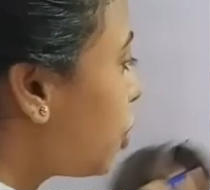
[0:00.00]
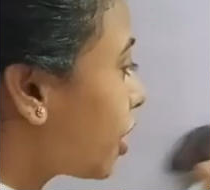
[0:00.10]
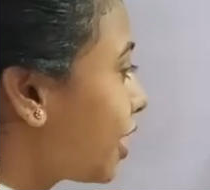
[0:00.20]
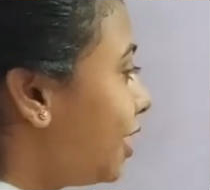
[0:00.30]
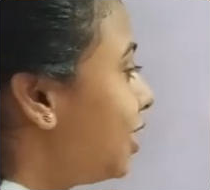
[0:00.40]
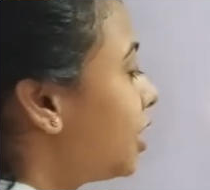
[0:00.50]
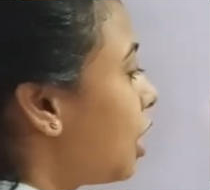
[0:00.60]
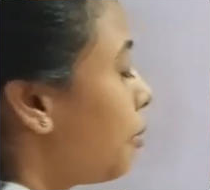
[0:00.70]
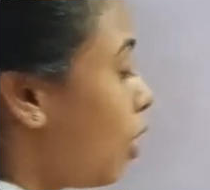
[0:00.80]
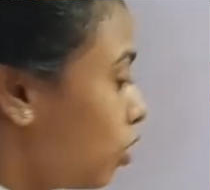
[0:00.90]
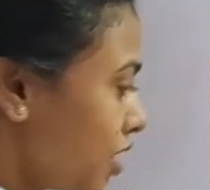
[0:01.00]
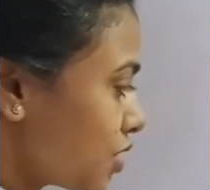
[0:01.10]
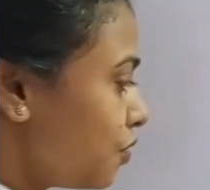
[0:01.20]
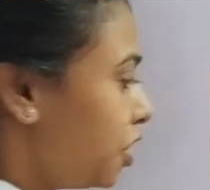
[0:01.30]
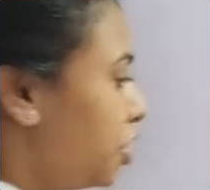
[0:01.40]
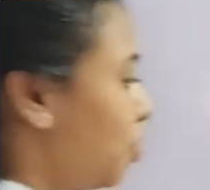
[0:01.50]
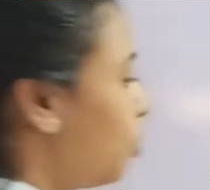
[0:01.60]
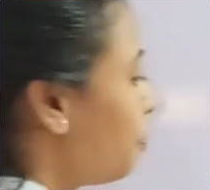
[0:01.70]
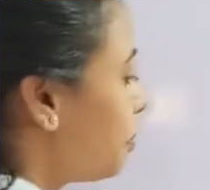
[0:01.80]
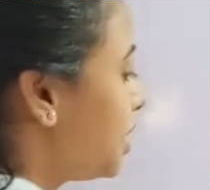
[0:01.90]
you are clear about this
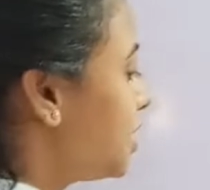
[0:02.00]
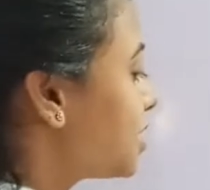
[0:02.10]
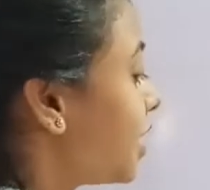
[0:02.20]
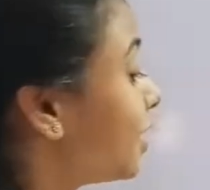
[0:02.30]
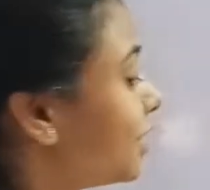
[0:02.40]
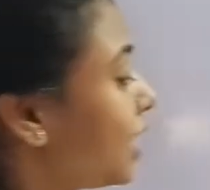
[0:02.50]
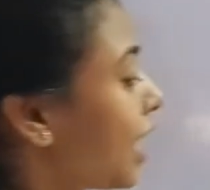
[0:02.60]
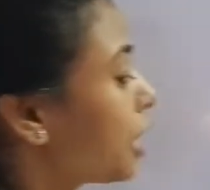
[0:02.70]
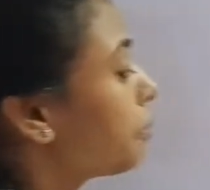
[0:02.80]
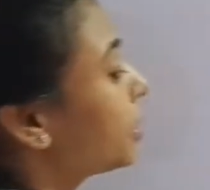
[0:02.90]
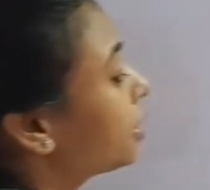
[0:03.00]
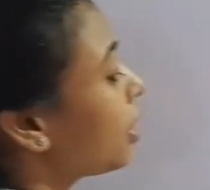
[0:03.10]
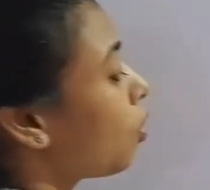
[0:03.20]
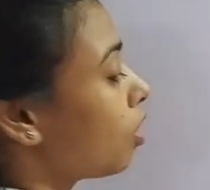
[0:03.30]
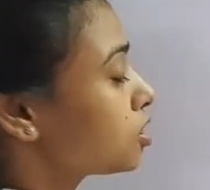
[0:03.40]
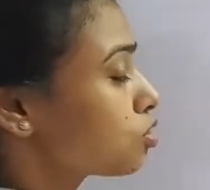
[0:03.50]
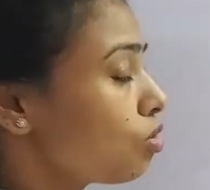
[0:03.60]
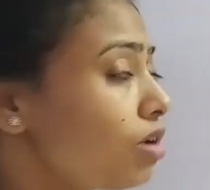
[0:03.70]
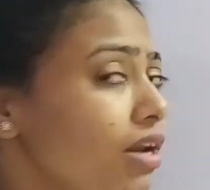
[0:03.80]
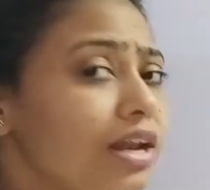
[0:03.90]
video, please hit the like button
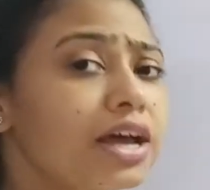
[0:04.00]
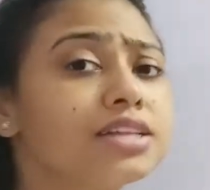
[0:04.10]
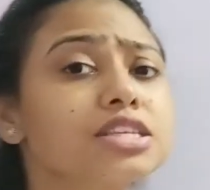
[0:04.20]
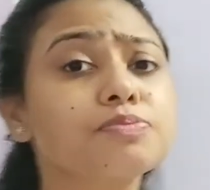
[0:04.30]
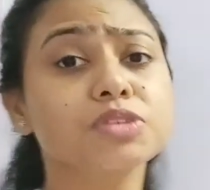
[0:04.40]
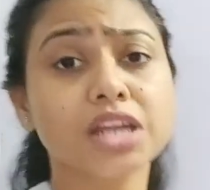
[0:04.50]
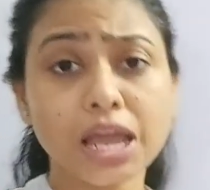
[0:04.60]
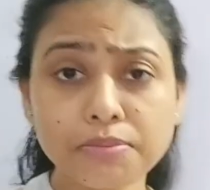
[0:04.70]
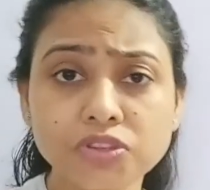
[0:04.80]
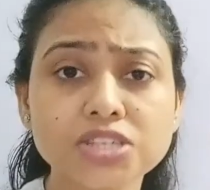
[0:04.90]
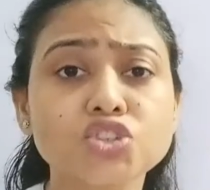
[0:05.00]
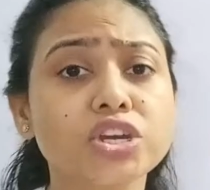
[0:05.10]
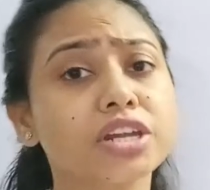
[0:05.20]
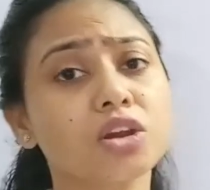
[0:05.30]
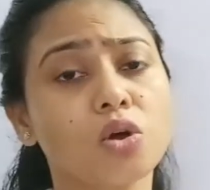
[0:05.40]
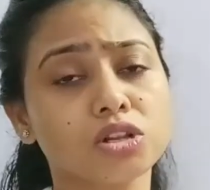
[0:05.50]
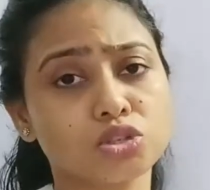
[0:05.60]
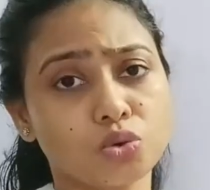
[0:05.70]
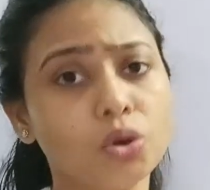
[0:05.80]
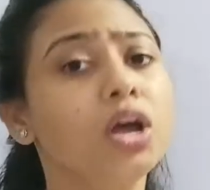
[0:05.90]
also and subscribe this channel
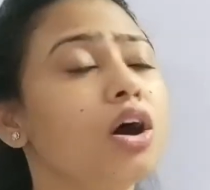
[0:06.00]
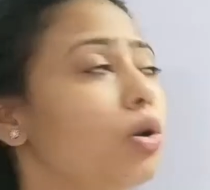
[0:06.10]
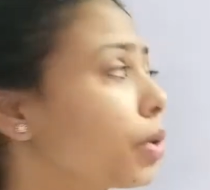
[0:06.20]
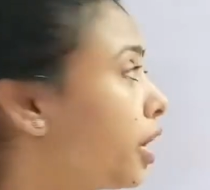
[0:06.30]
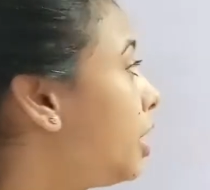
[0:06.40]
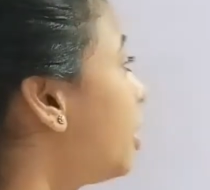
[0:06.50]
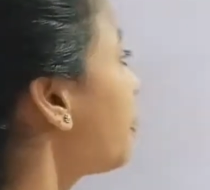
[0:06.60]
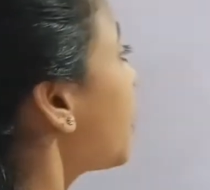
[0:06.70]
also. Okay,